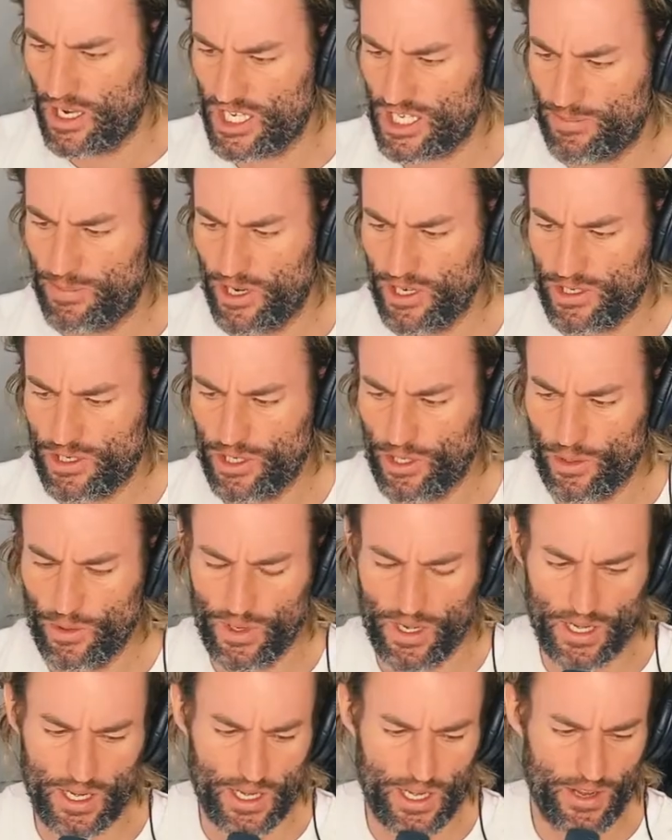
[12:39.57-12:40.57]
I spoke
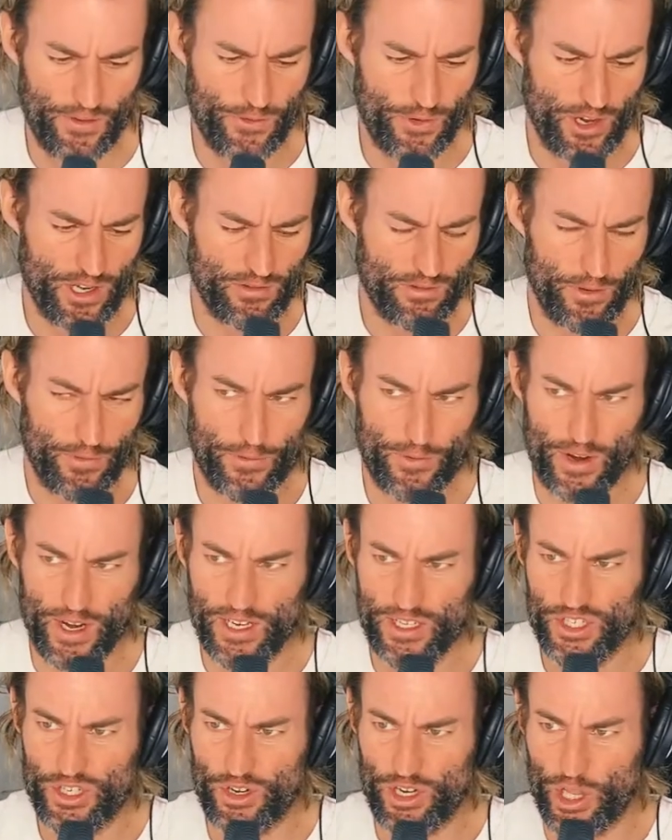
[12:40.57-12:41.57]
to a friend of a
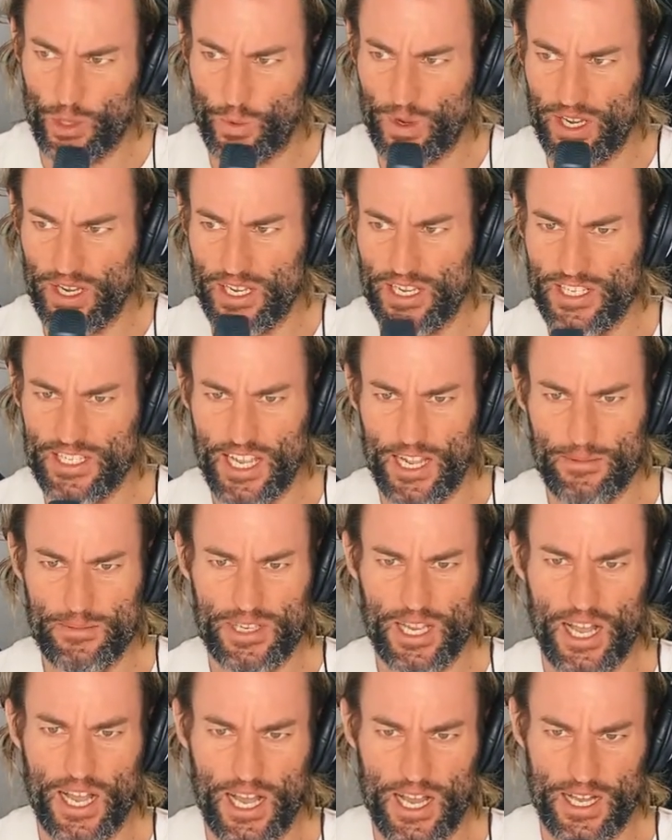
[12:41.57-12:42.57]
friend during the week. His
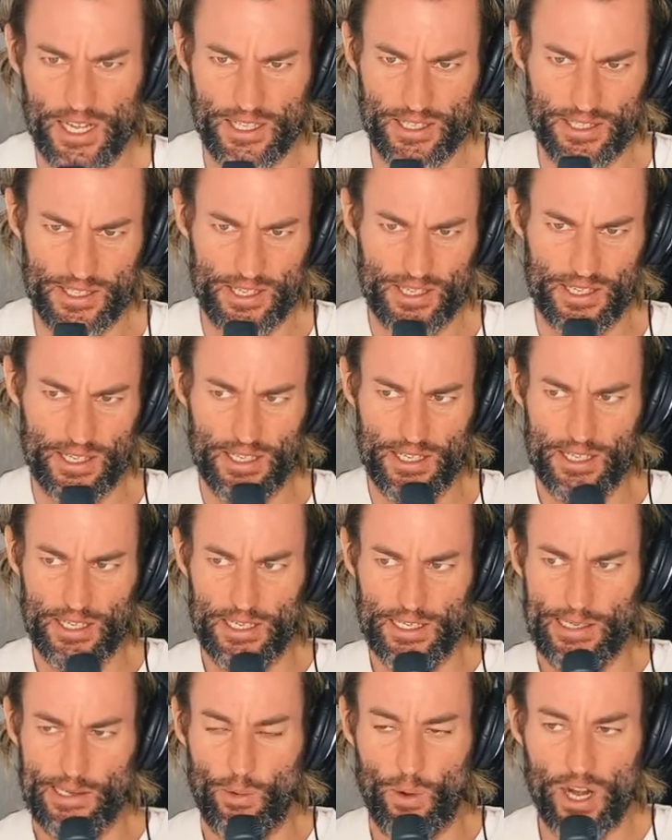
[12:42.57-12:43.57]
name's Hans.
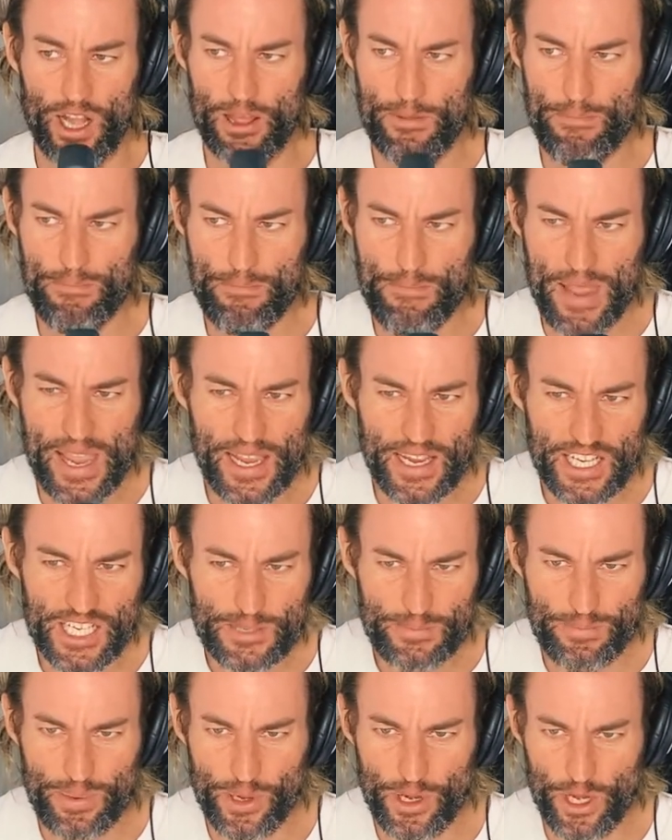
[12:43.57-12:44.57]
One of the
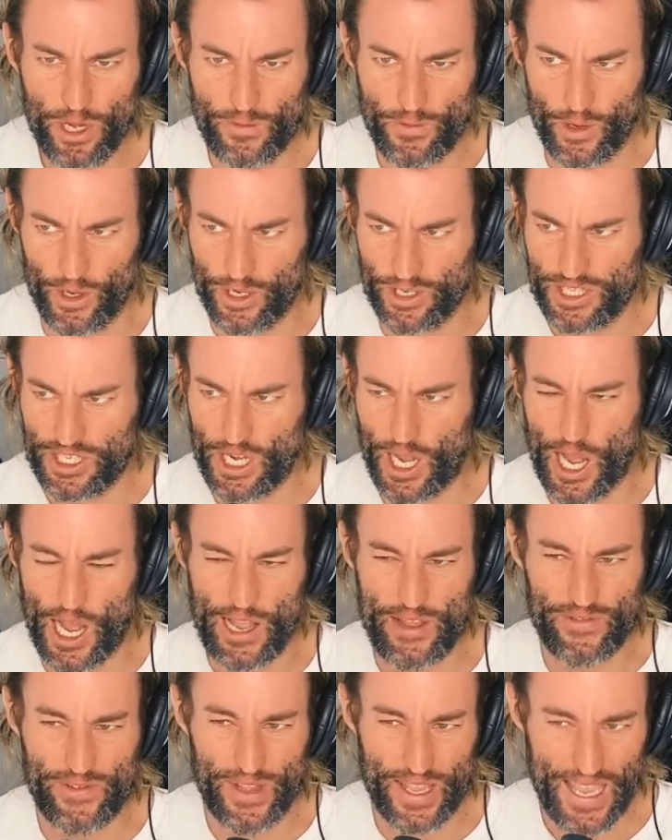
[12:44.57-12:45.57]
biggest perverts
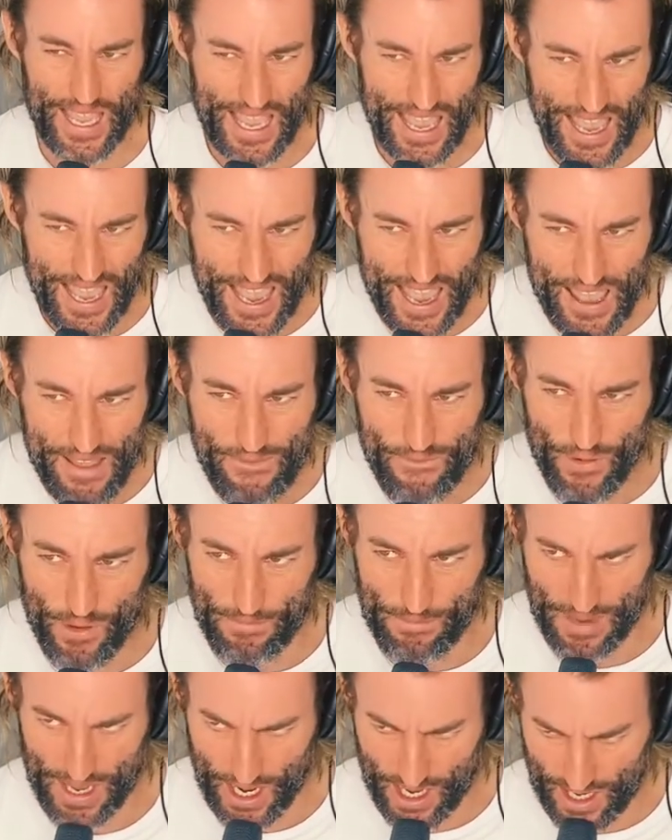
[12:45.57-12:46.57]
I've
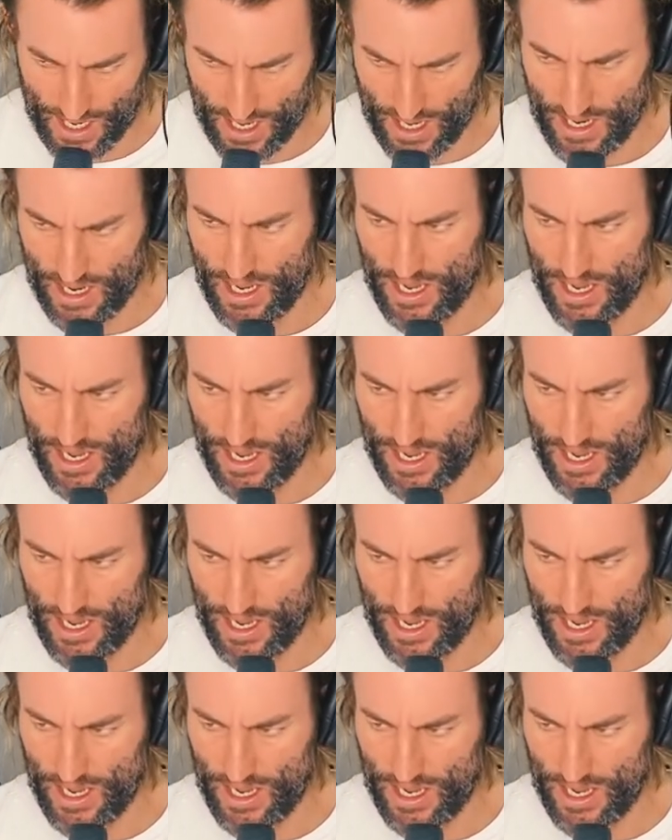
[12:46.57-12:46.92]
ever met.